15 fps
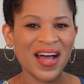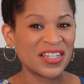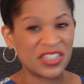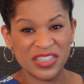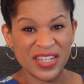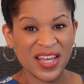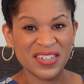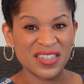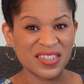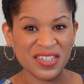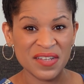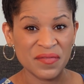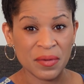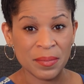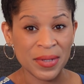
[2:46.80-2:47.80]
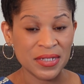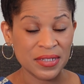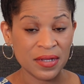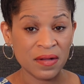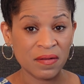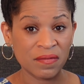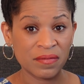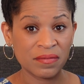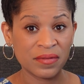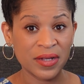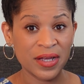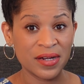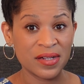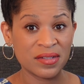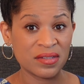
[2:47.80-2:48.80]
I just had to see it for myself,
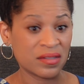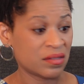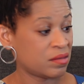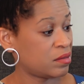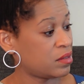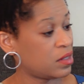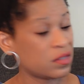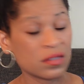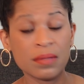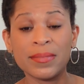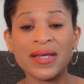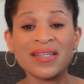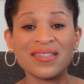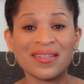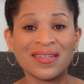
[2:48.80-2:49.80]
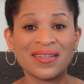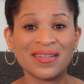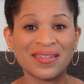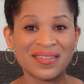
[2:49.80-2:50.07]
and it's amazing.